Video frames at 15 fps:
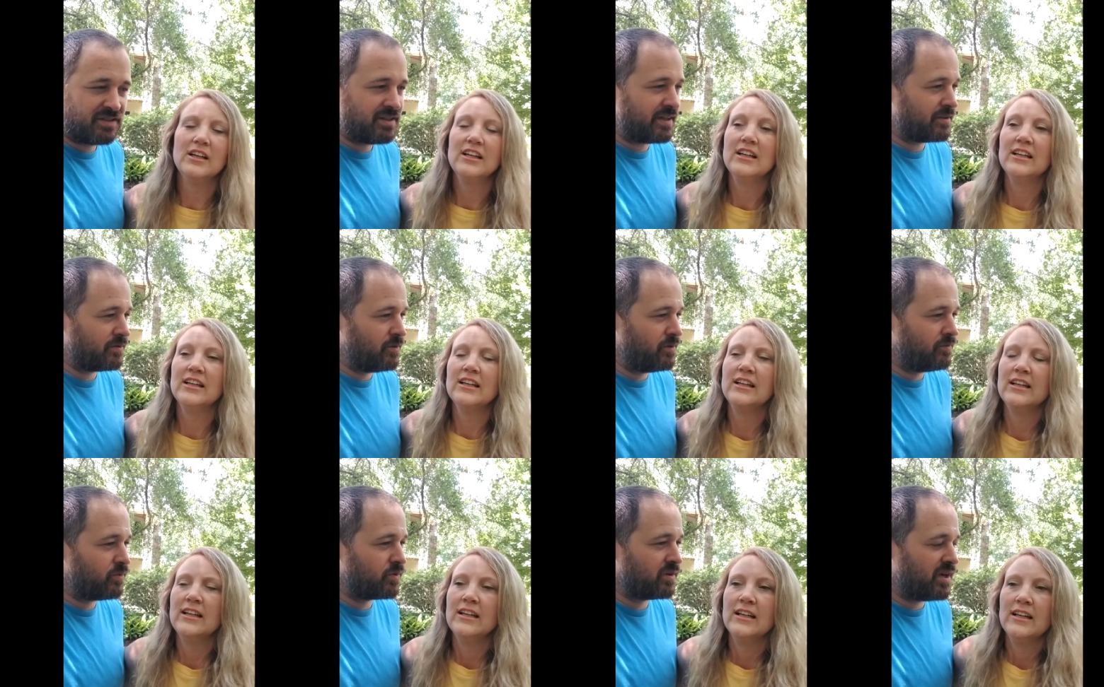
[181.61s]
Speaker 1: like three or
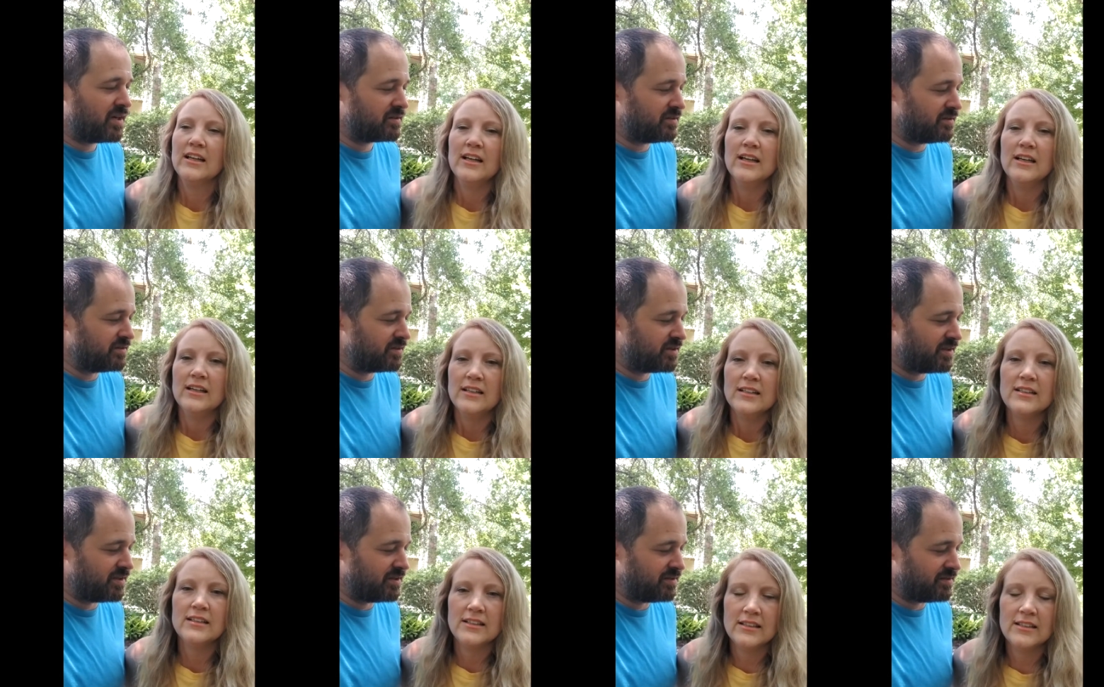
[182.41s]
four doctors
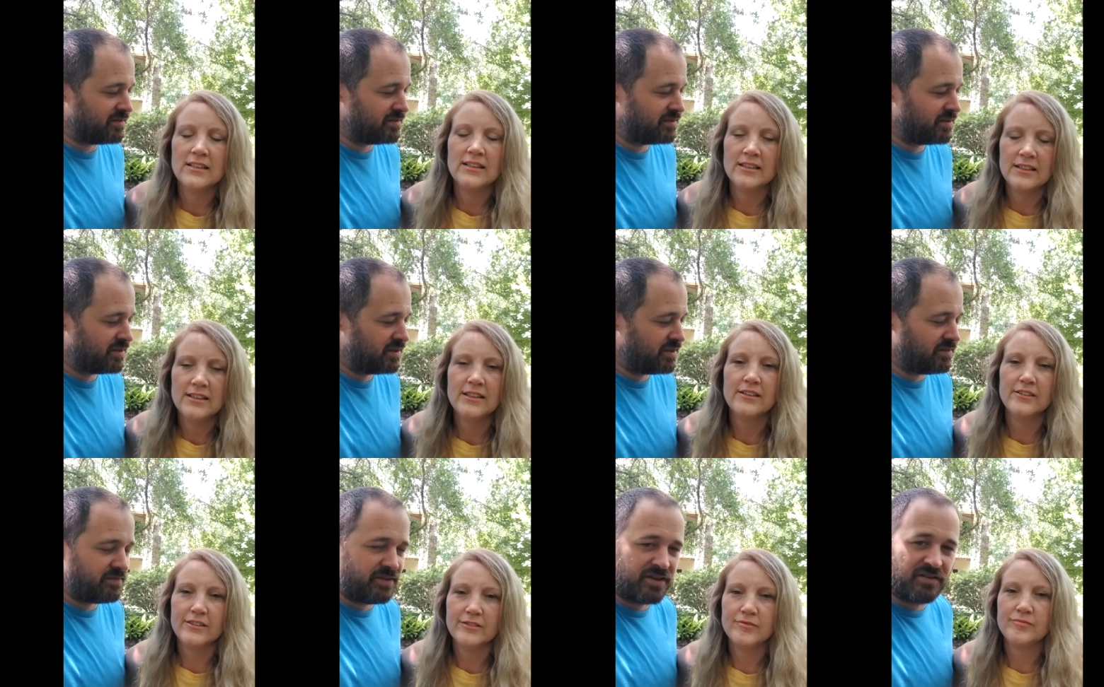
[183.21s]
to
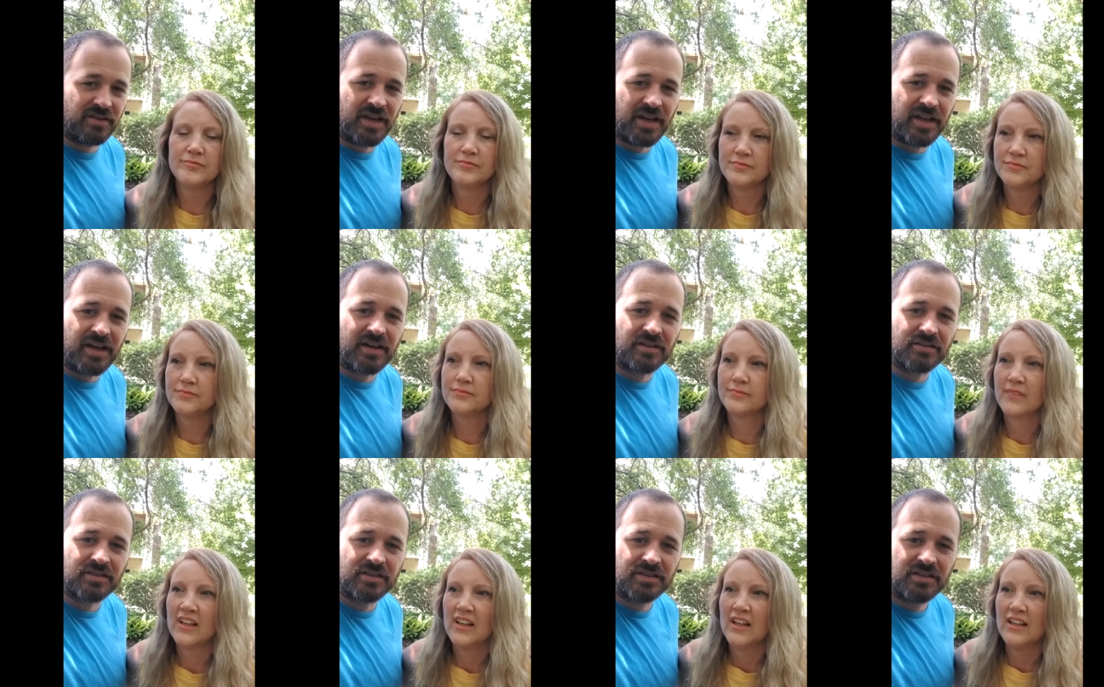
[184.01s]
to figure that
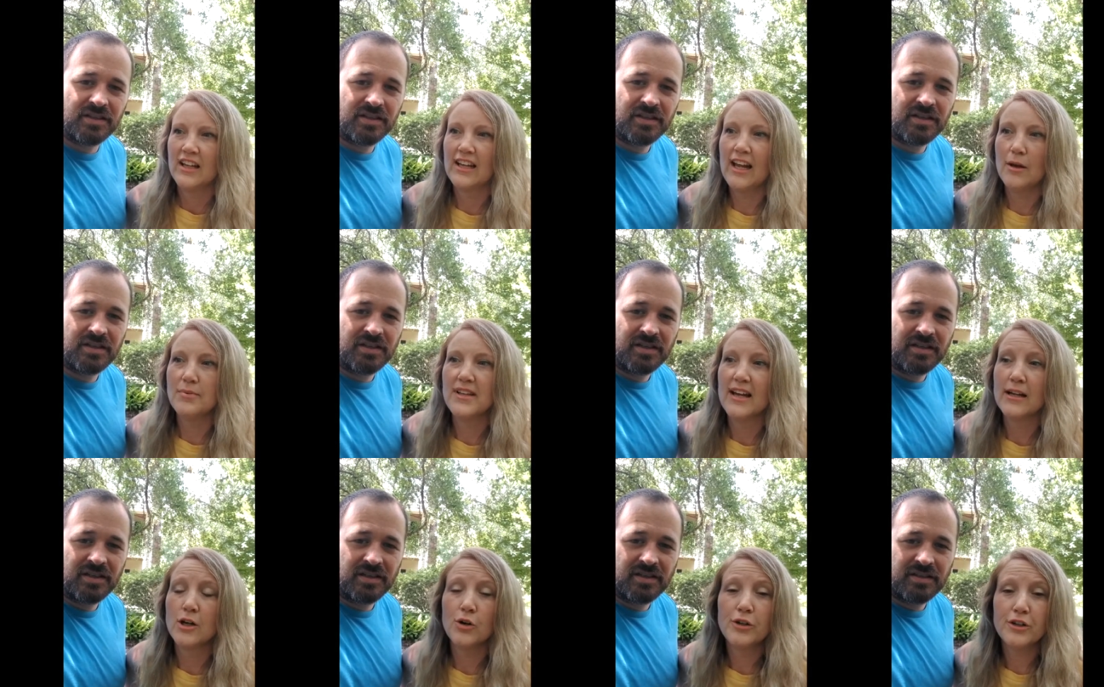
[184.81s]
out.
Speaker 2: They kept
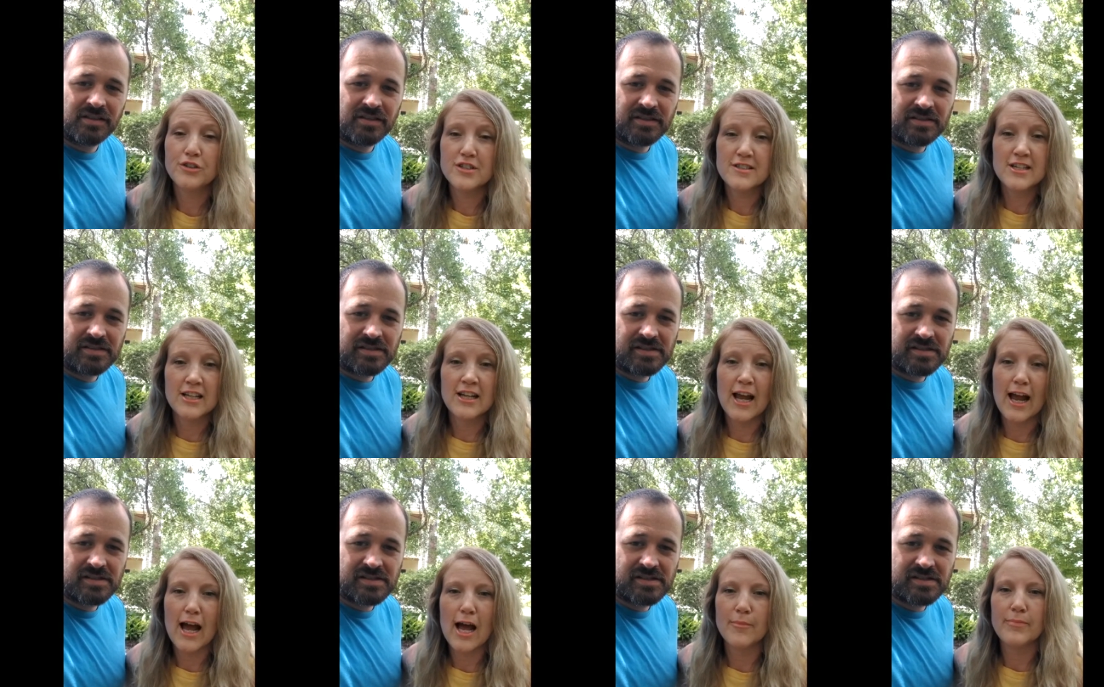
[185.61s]
saying, "Oh, you're just
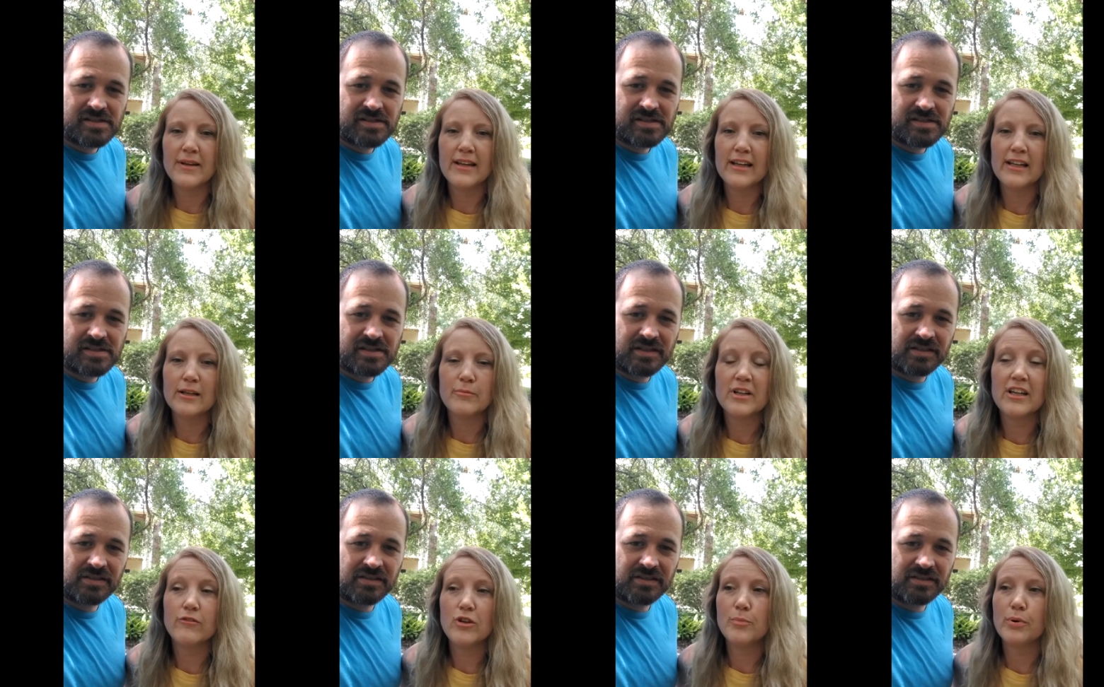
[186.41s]
unhappy. Let me
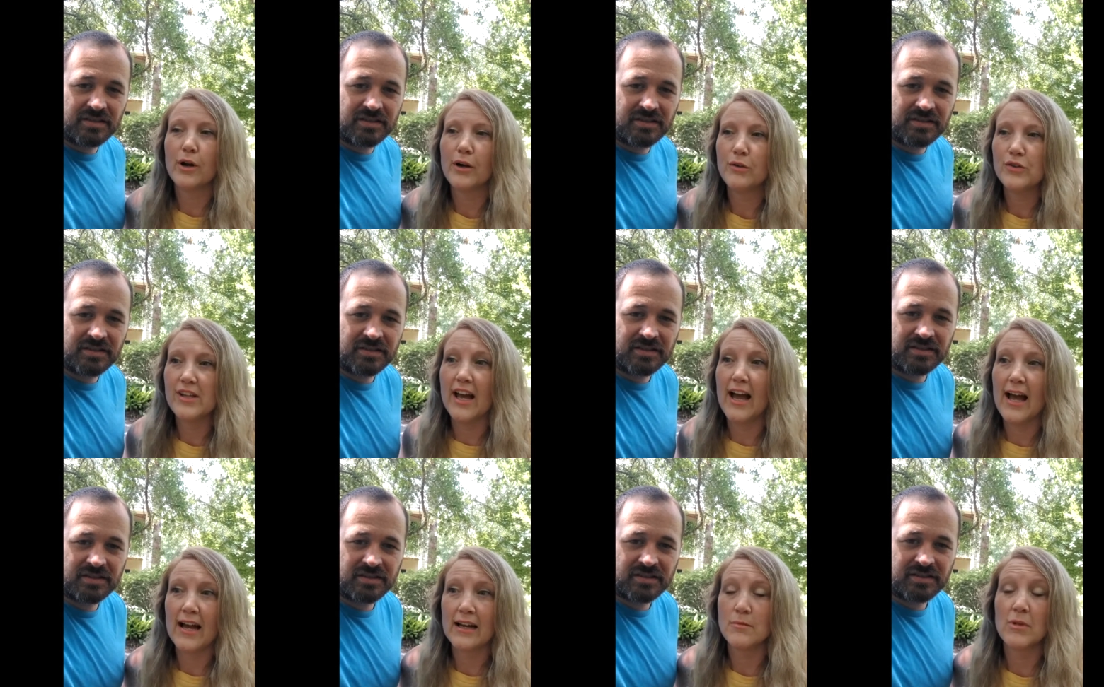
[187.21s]
give you
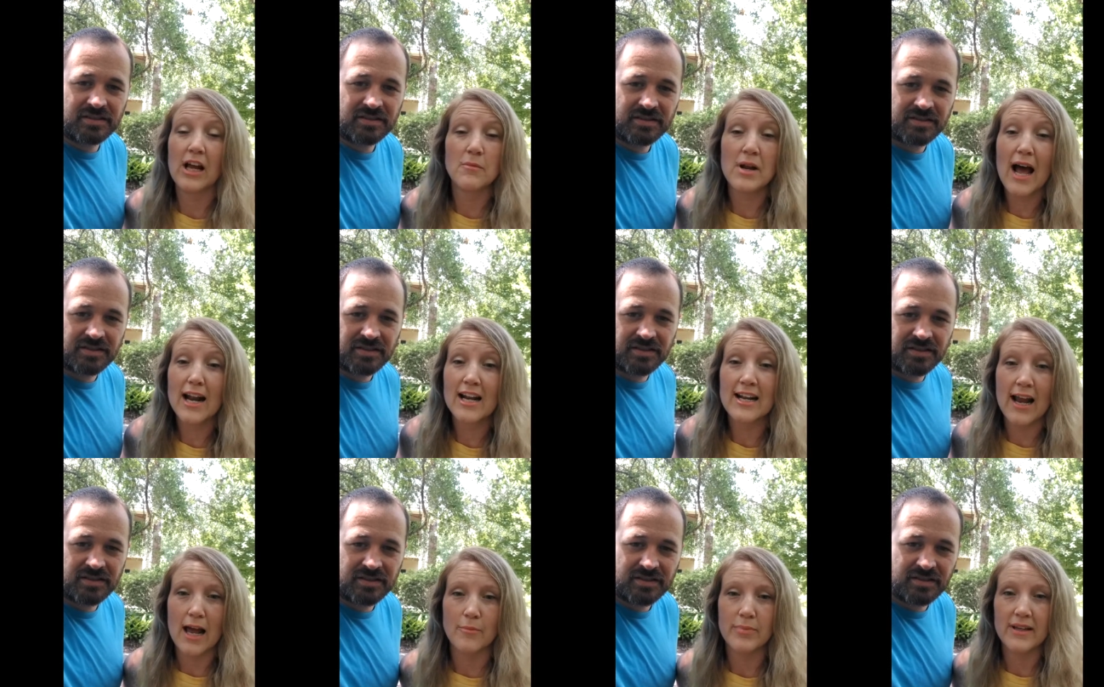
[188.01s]
Prozac." I'm like, "I'm not
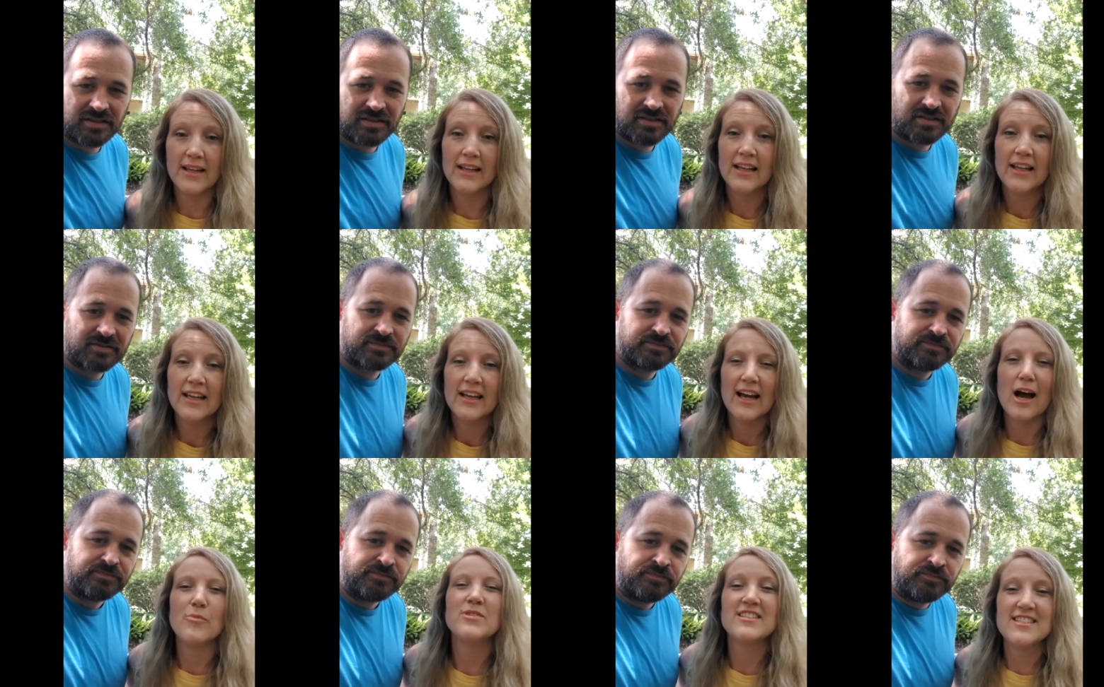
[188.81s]
unhappy.
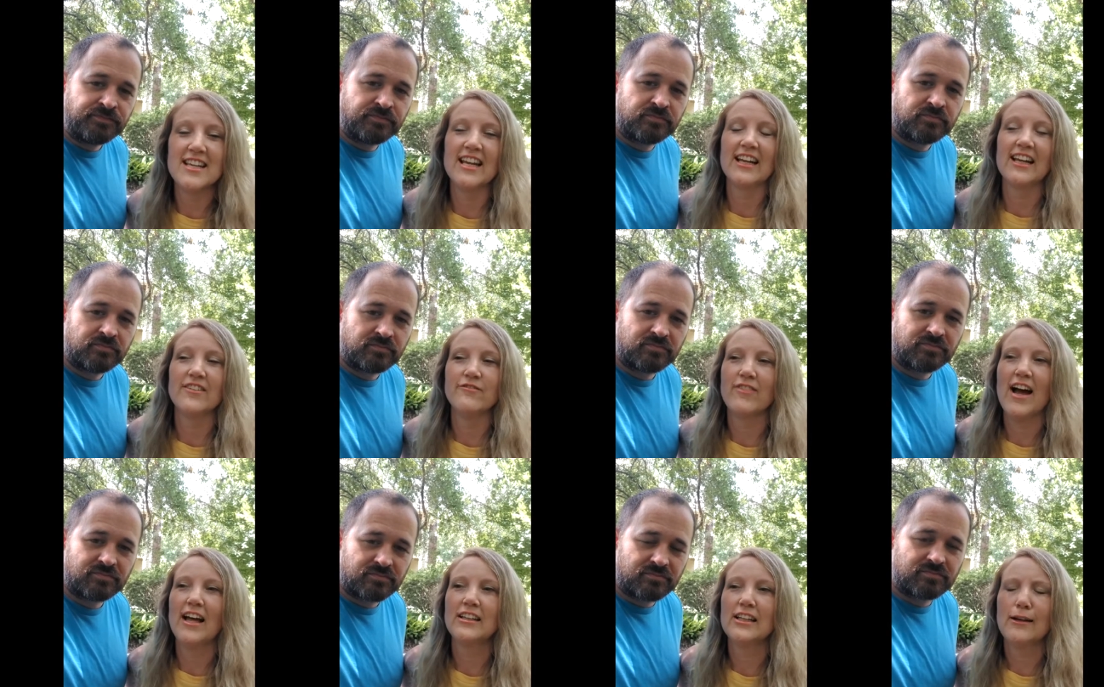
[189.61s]
I'm sick." And
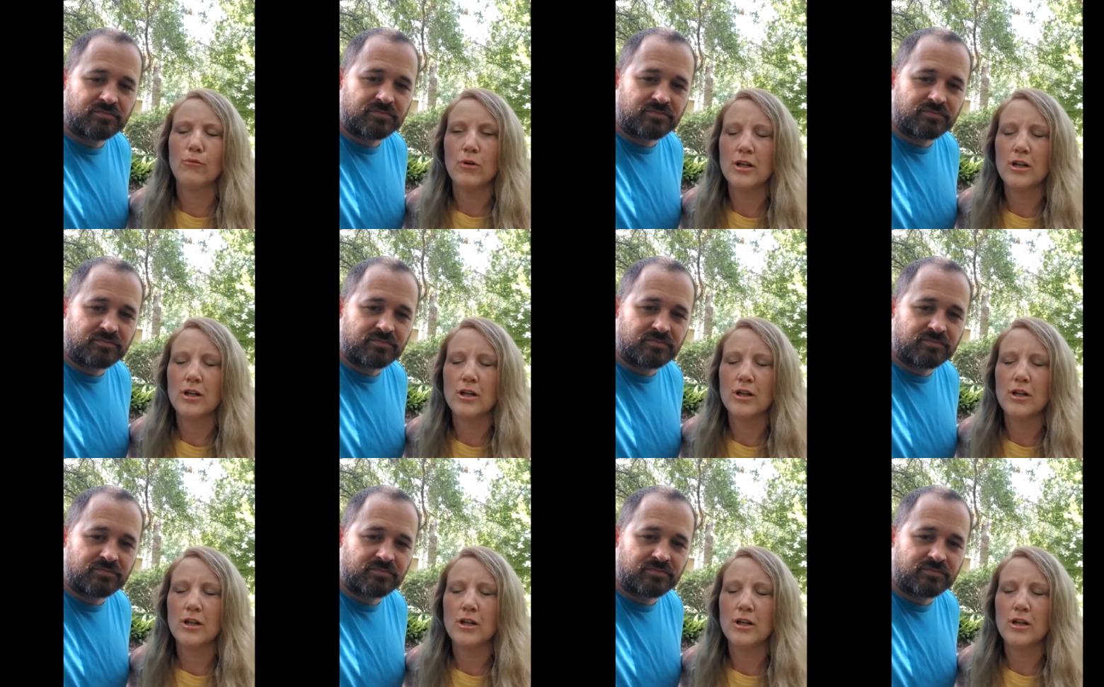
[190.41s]
finally, mm-hmm. one